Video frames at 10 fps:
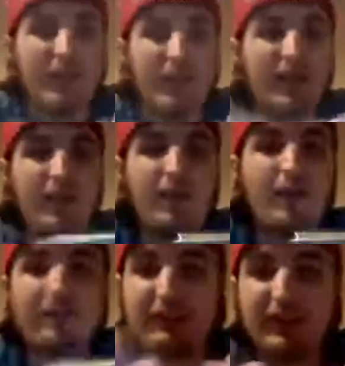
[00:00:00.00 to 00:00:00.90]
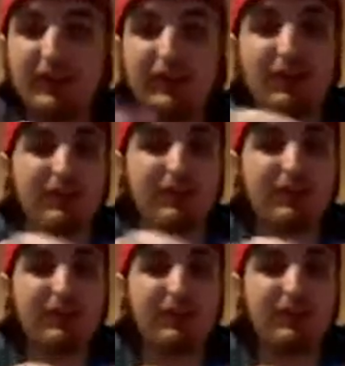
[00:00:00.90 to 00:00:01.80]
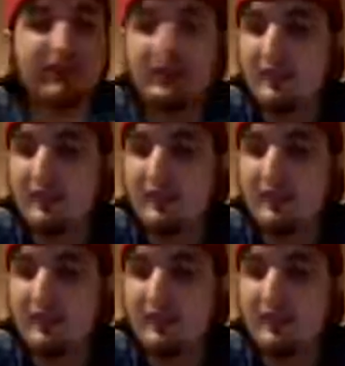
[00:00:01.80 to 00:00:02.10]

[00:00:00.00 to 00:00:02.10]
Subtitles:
Obviously, like I said guys, it is